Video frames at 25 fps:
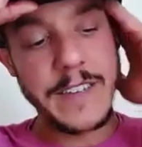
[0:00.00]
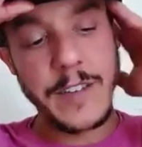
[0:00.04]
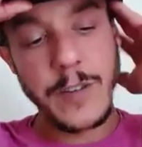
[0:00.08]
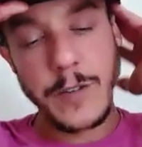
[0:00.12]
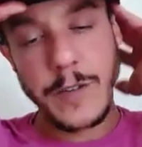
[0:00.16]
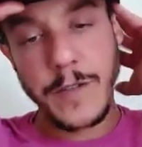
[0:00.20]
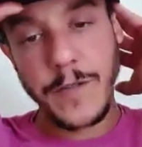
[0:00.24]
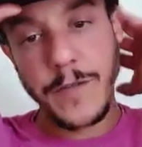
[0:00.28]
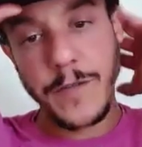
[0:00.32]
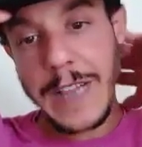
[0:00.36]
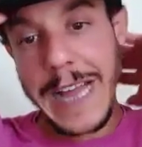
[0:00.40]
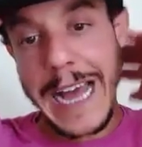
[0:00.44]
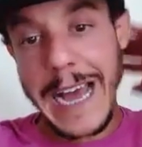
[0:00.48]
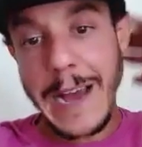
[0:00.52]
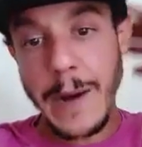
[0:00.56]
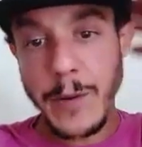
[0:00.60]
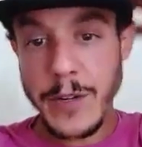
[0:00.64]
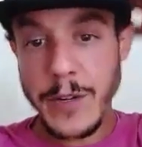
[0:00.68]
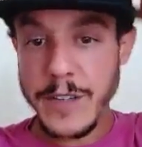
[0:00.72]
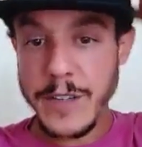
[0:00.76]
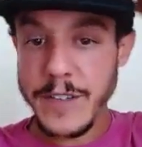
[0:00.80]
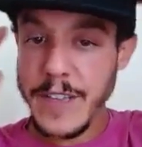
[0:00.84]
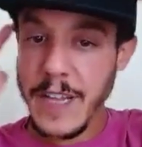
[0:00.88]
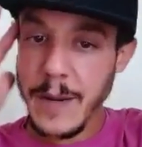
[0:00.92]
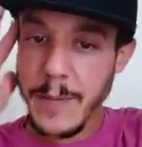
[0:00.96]
those
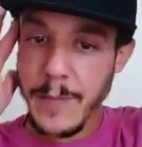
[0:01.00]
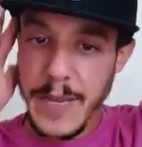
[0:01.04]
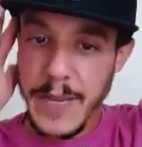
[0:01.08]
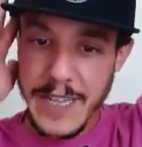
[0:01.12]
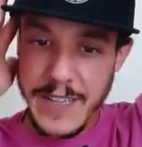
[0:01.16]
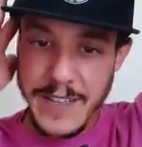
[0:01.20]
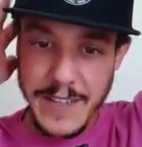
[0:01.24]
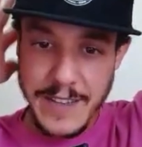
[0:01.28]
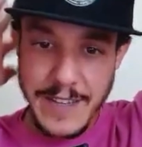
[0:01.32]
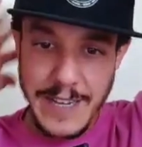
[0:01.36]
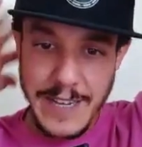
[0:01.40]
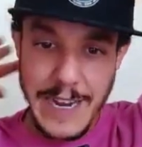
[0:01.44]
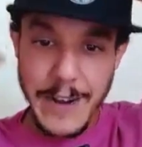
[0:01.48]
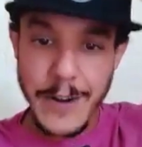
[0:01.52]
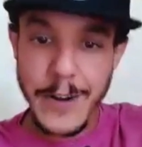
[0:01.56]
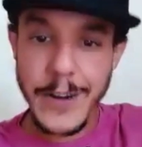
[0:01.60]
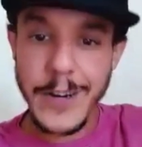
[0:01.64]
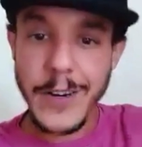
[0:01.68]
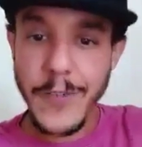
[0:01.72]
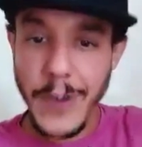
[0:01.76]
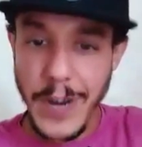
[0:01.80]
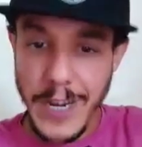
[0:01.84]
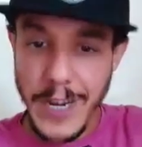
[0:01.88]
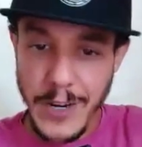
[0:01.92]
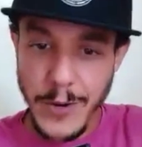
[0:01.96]
flowers that are meant to
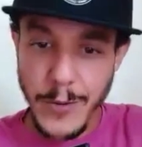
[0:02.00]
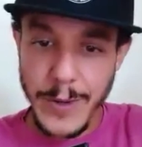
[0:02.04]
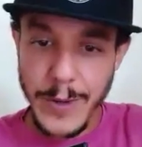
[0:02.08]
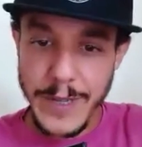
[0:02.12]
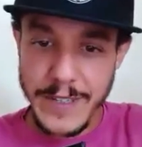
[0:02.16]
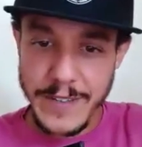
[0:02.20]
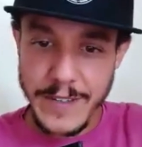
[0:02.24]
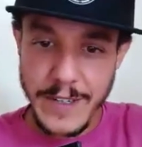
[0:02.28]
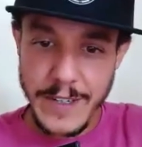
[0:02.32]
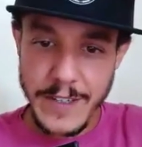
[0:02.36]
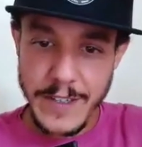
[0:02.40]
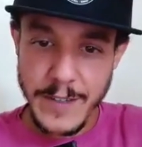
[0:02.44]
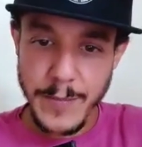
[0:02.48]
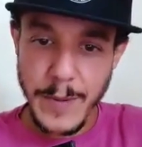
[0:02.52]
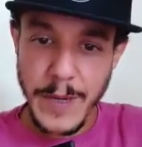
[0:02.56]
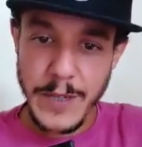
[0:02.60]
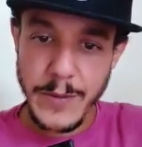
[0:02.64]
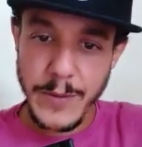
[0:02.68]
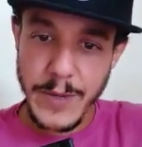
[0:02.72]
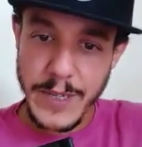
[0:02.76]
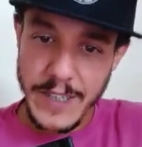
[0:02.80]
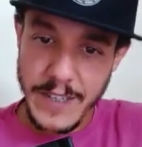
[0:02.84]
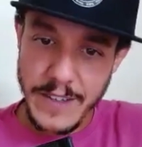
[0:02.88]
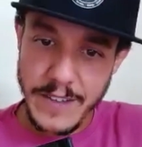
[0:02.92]
Tara. Great coincidence, by the way.